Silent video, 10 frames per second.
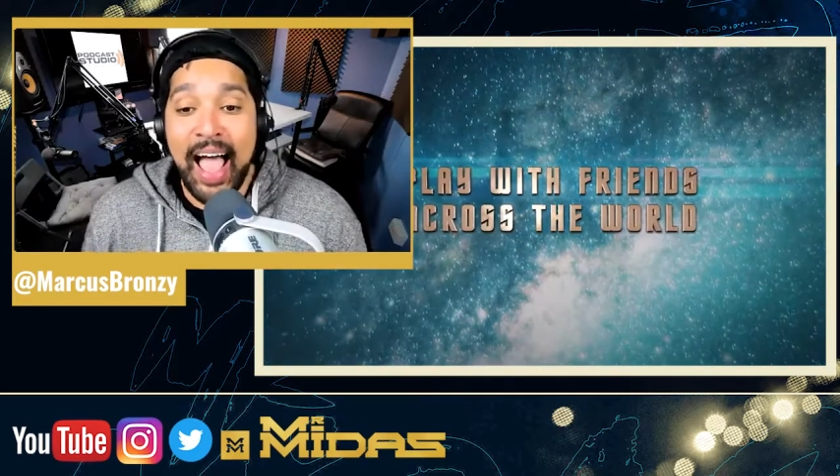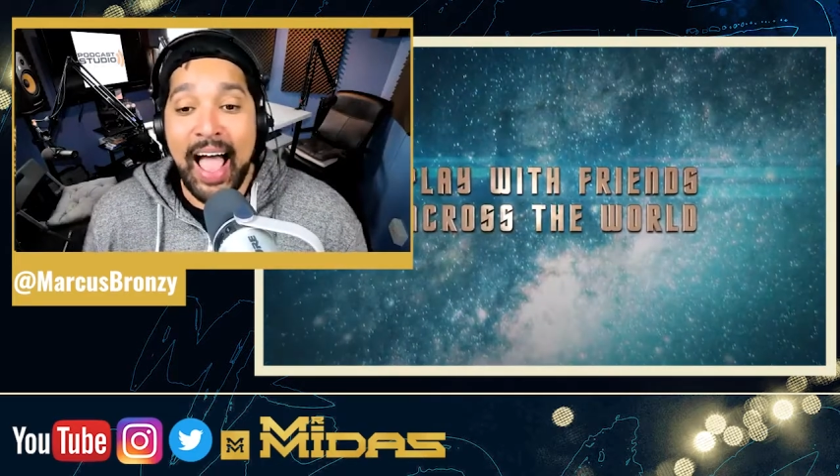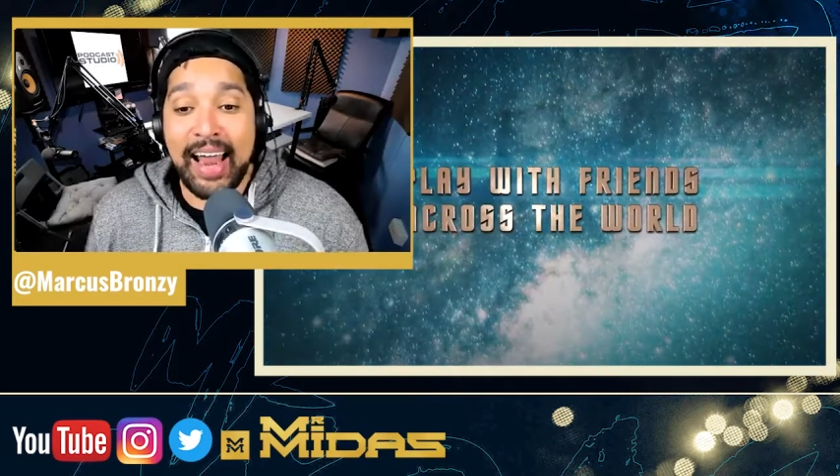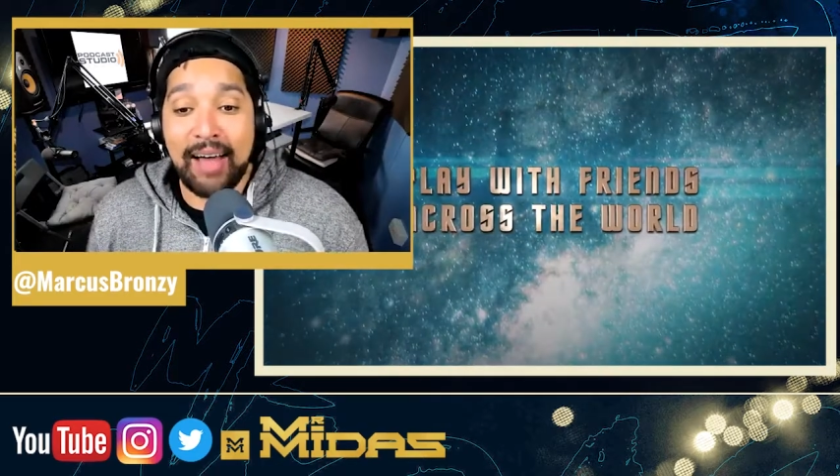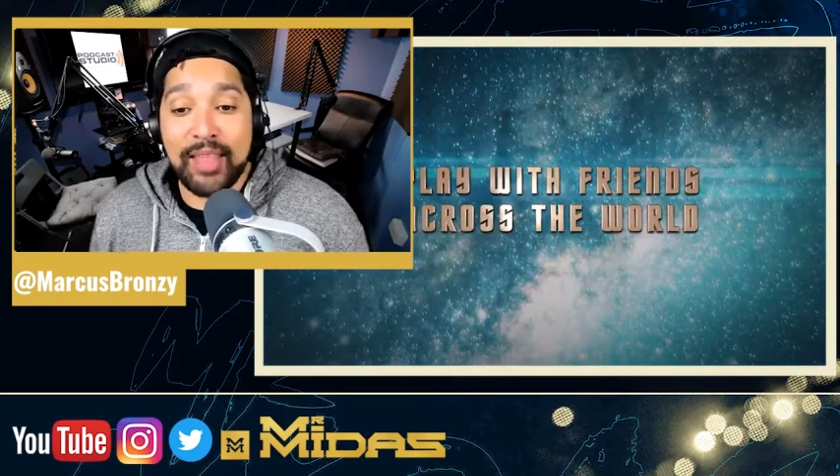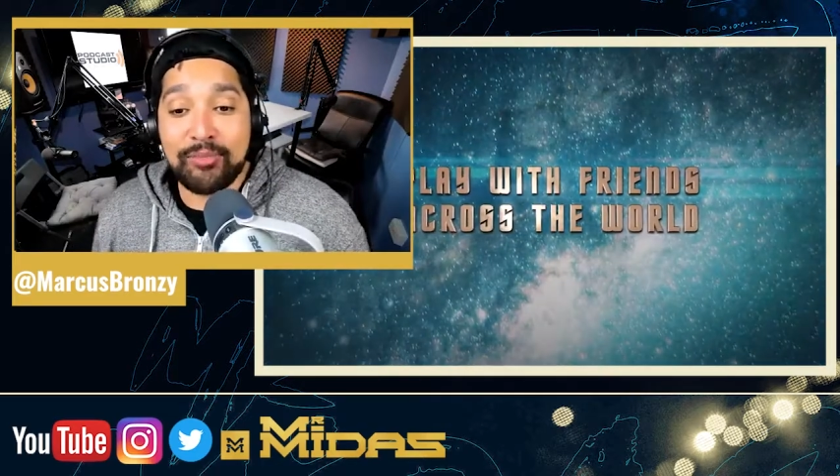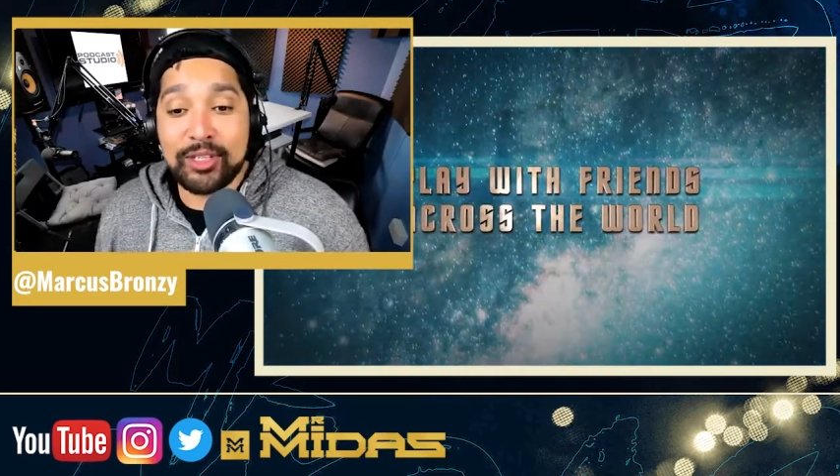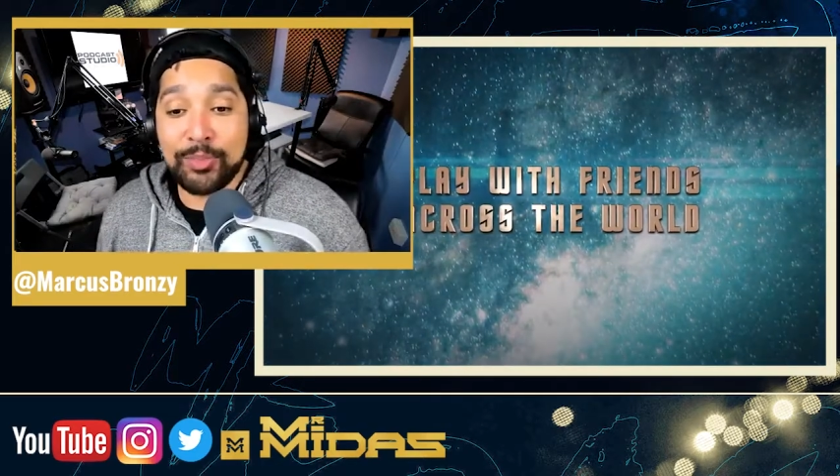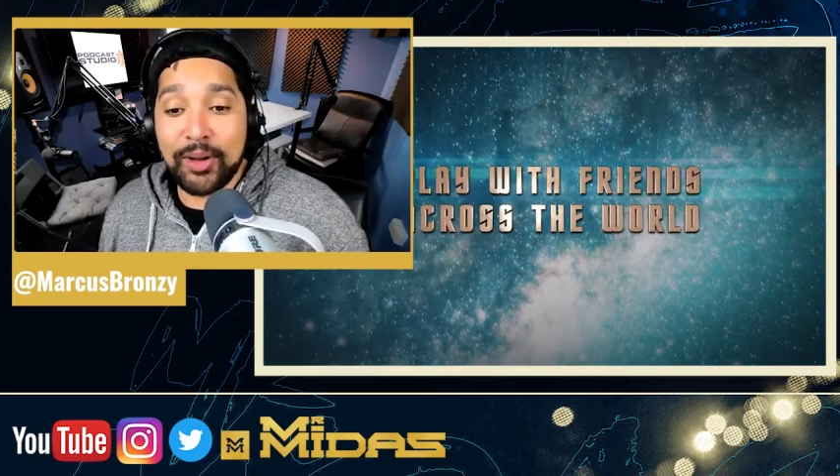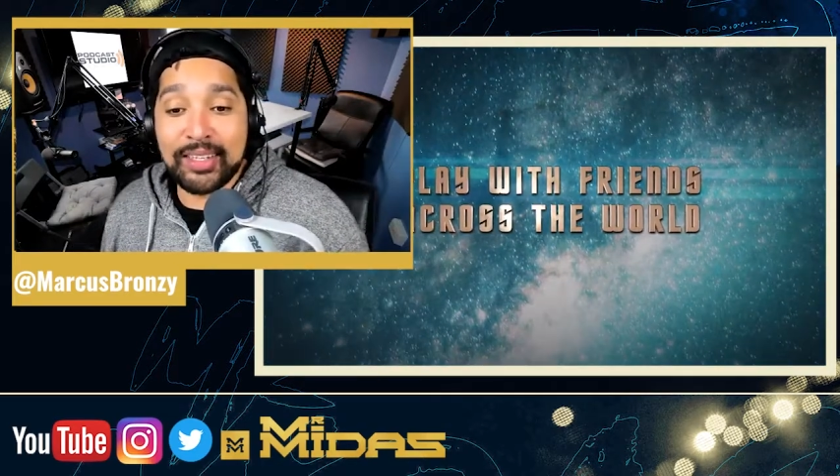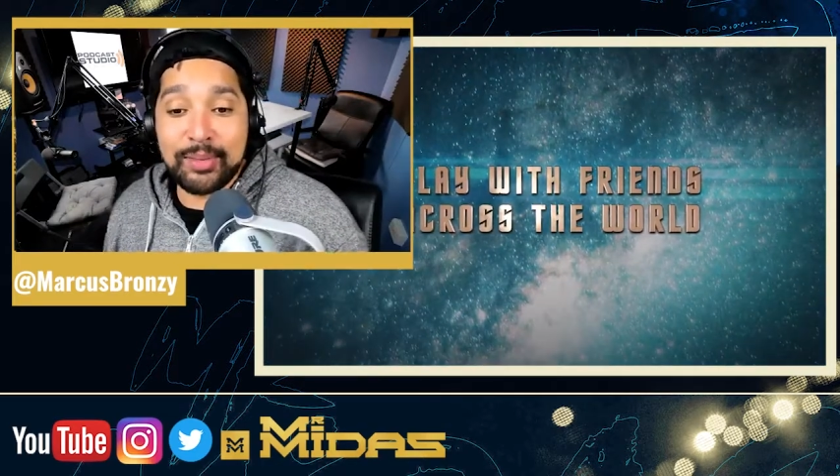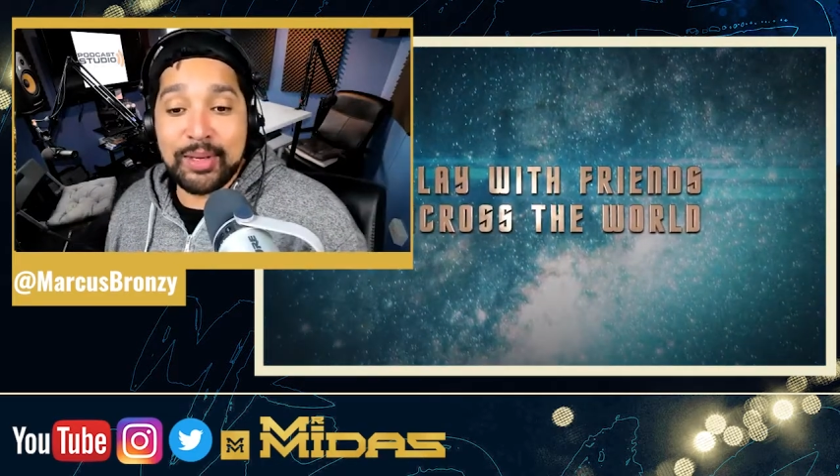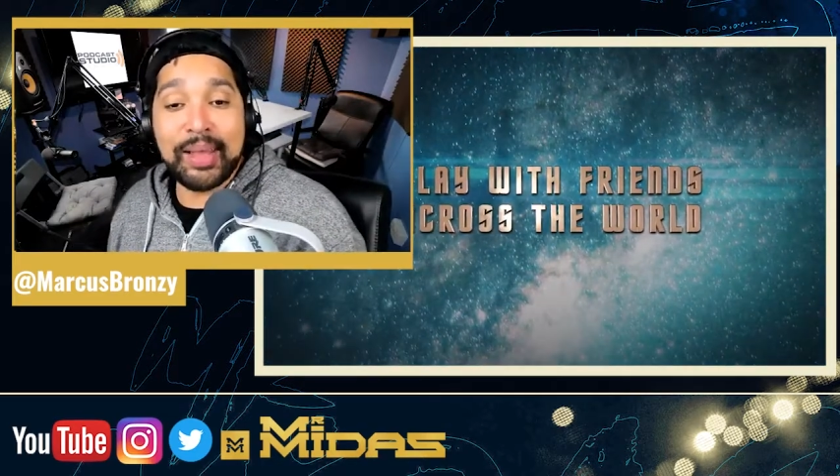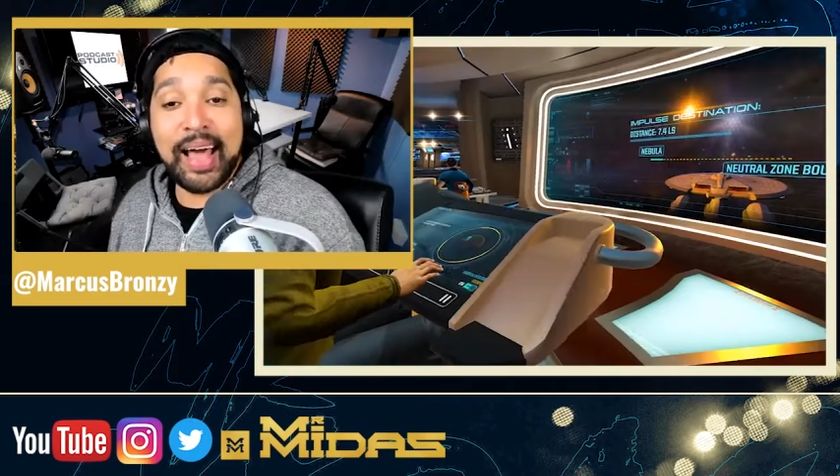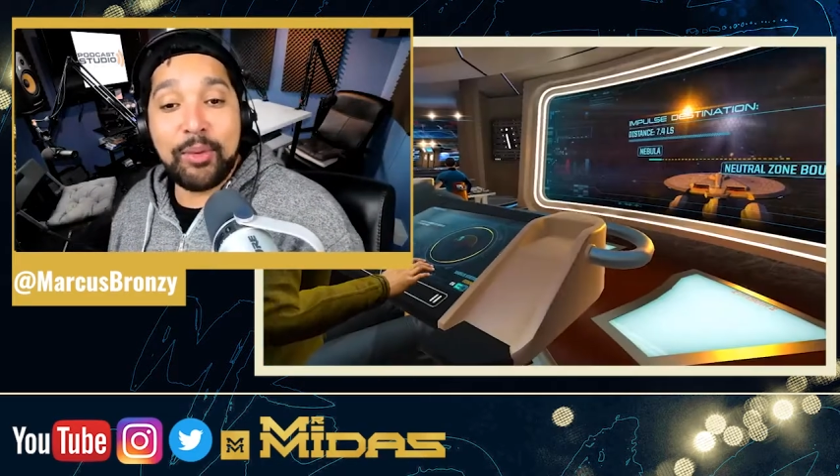and have them responding to
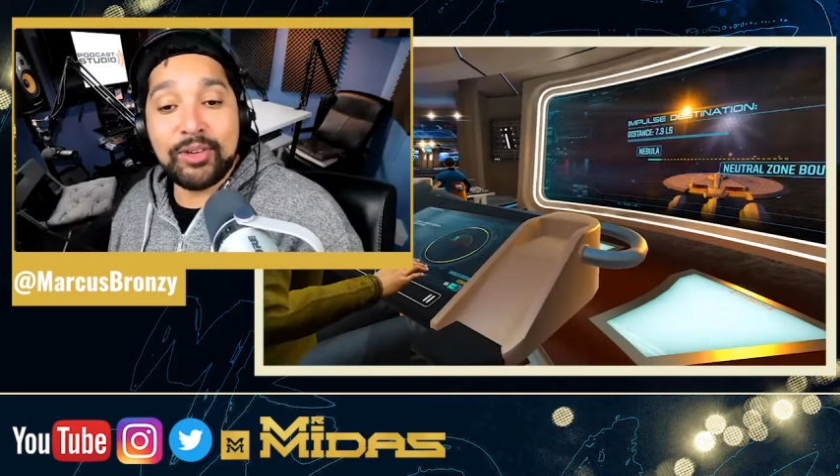me. But that would